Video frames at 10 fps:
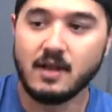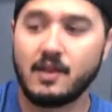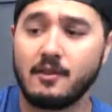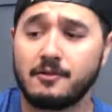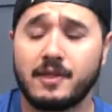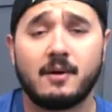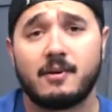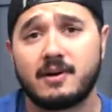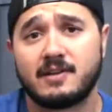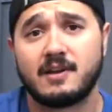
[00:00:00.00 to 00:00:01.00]
Another thing I
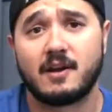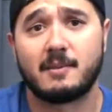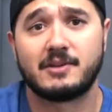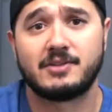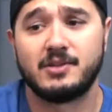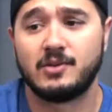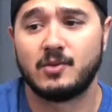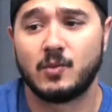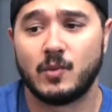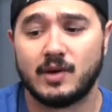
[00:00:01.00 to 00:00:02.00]
wanted to talk about
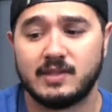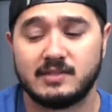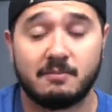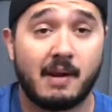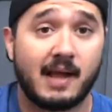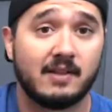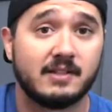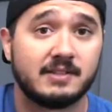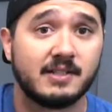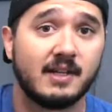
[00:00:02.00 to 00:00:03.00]
too was
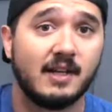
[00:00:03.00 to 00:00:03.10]
mileage.